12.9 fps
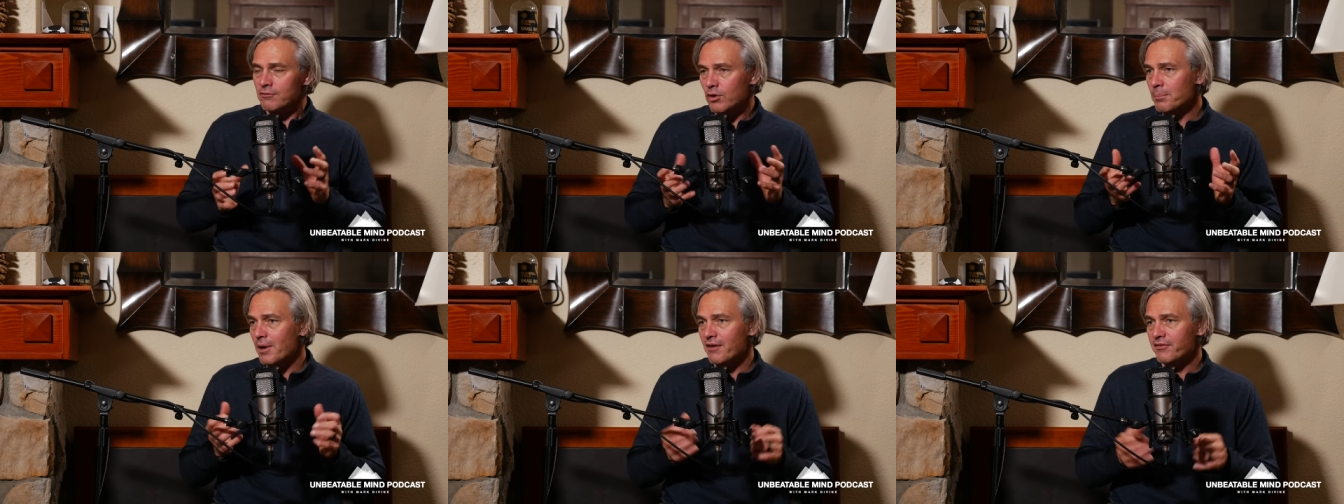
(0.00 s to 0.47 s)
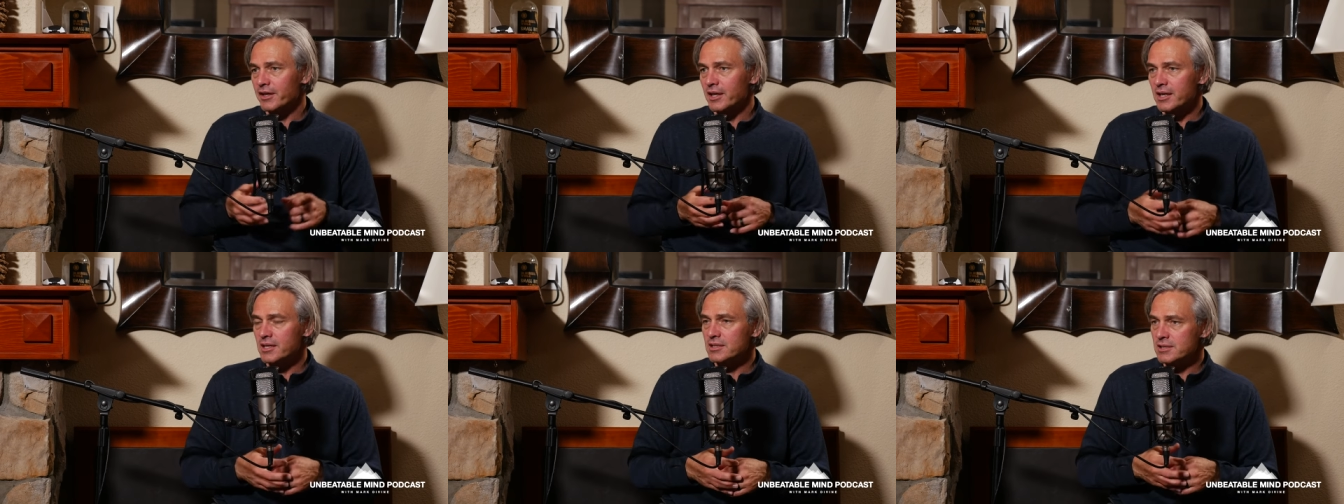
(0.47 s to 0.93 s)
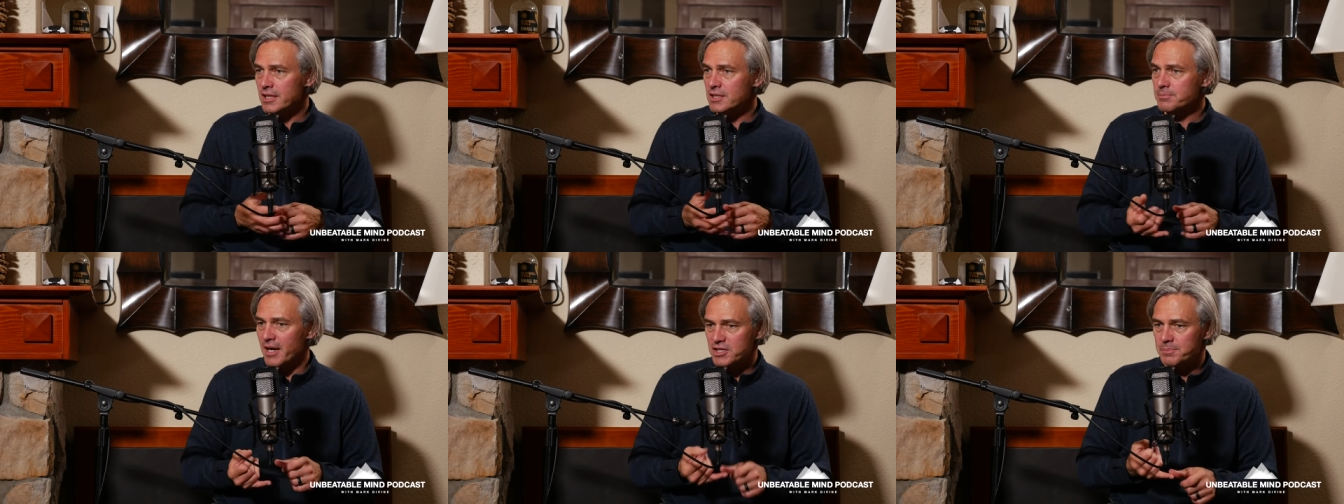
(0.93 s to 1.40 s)
For profit is
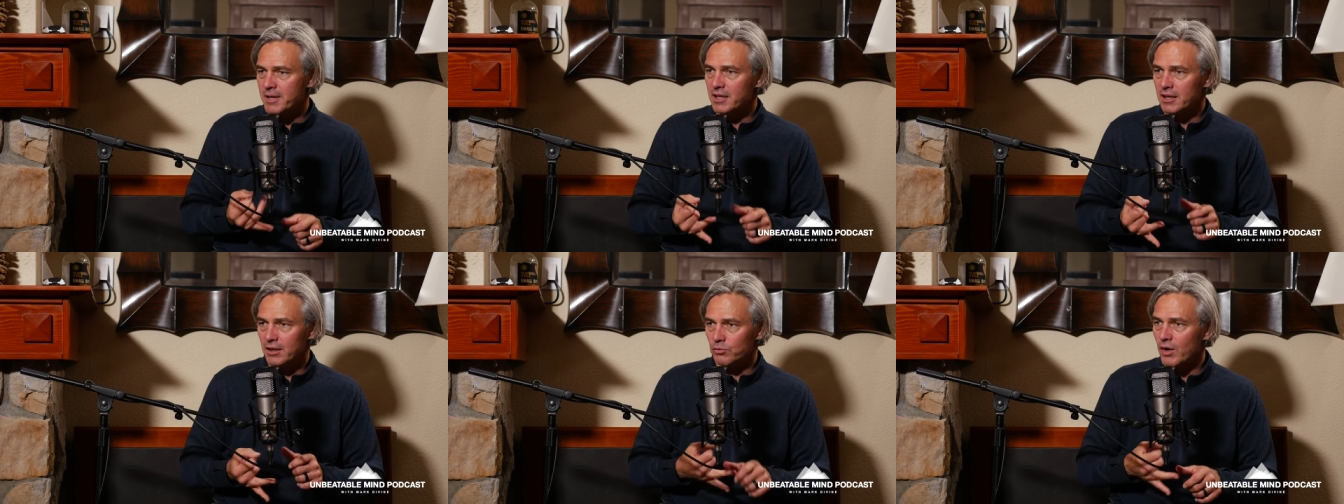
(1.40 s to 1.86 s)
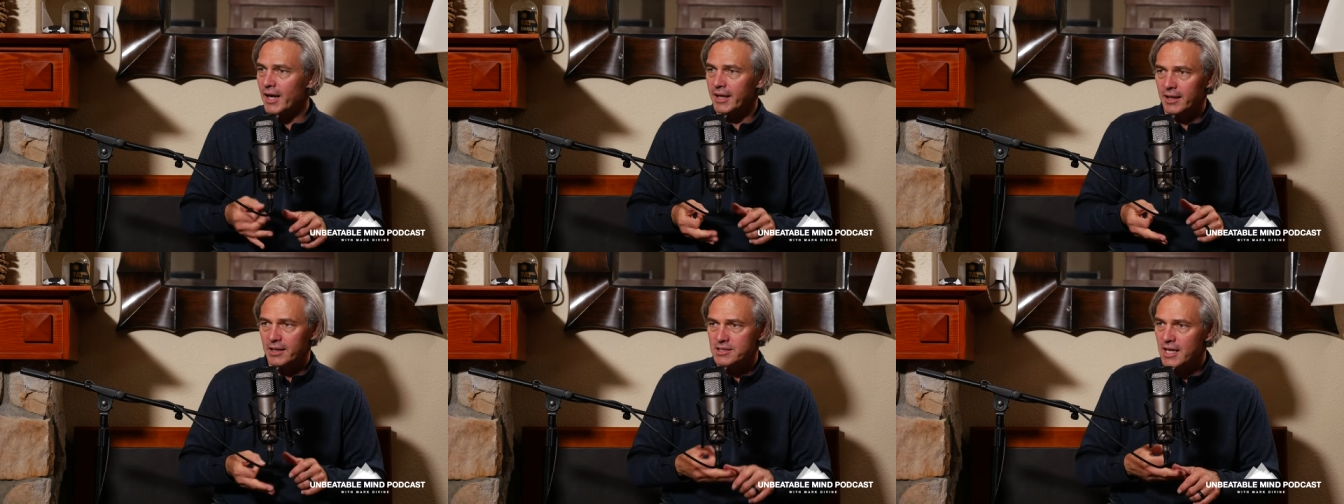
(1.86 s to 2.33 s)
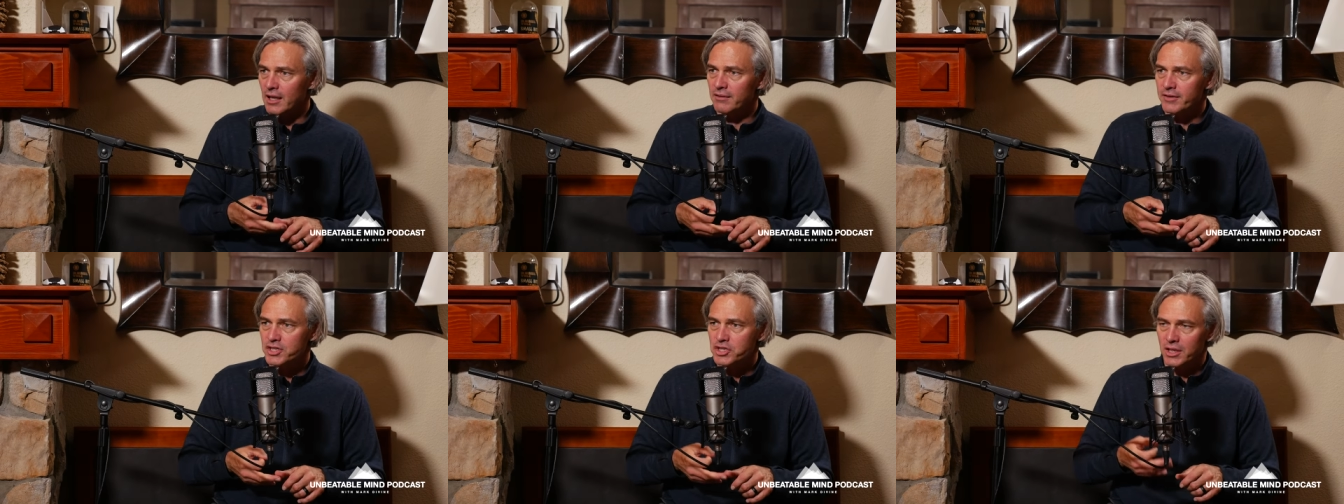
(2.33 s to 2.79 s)
is my speaking, writing, and
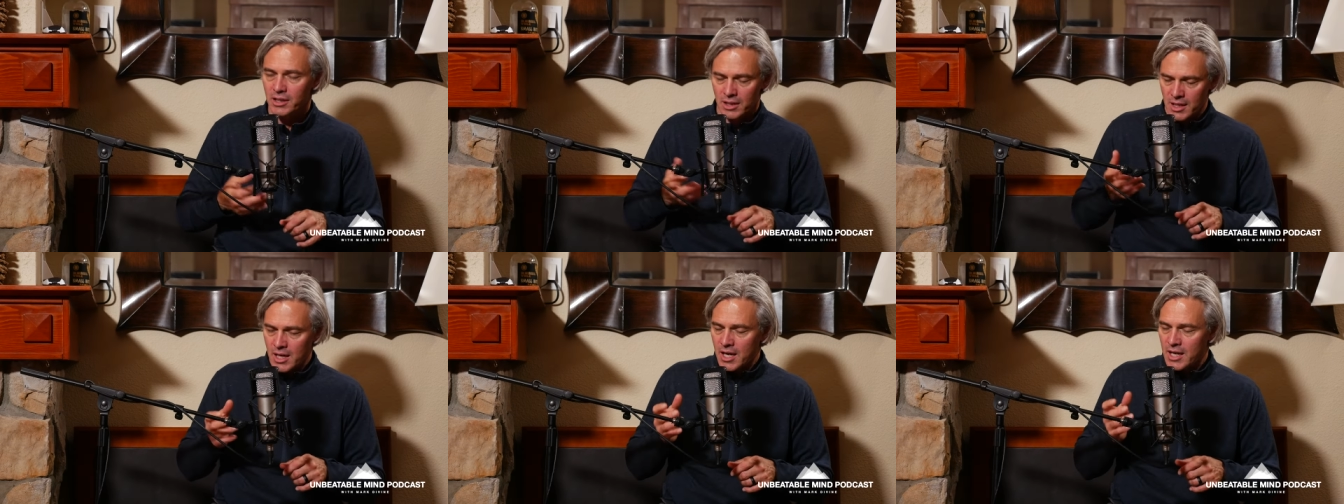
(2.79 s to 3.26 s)
television.